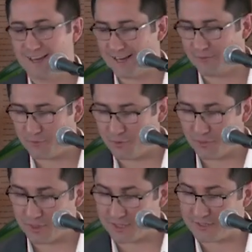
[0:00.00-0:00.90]
A few
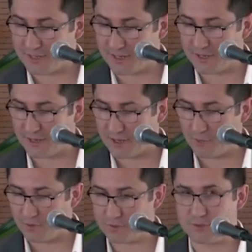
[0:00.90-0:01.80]
things that I
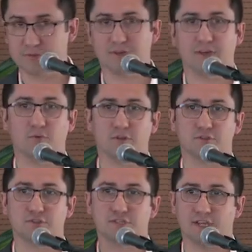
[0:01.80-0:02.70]
wanted
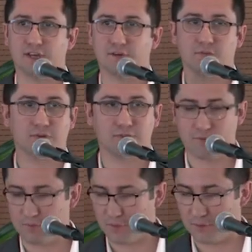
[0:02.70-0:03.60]
to share
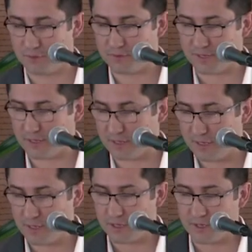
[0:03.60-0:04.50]
with you and
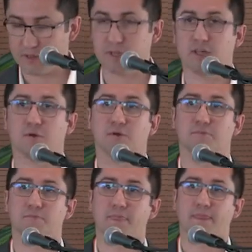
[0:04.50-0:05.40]
that
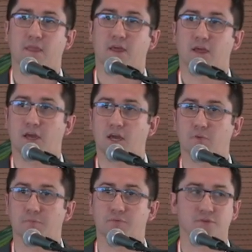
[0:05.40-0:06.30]
I
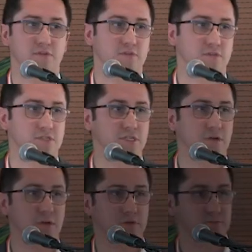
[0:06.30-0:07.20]
will put in
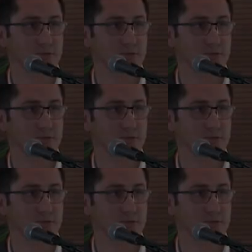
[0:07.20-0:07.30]
Jira.